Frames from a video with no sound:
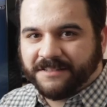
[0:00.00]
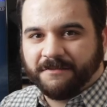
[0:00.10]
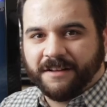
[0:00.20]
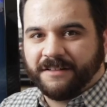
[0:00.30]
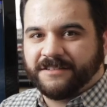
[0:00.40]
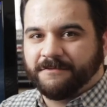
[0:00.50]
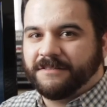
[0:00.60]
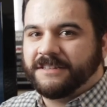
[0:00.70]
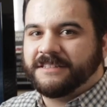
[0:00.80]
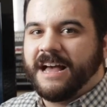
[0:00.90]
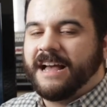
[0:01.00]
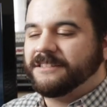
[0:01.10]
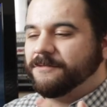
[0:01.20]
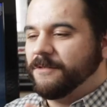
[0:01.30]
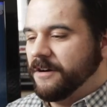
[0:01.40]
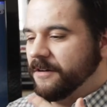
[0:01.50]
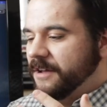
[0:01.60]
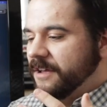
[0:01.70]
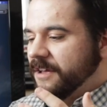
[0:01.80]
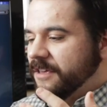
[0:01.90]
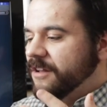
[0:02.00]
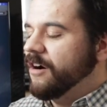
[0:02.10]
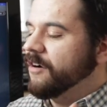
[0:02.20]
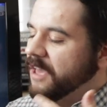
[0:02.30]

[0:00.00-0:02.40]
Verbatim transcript: and some and some of these guys, where you know,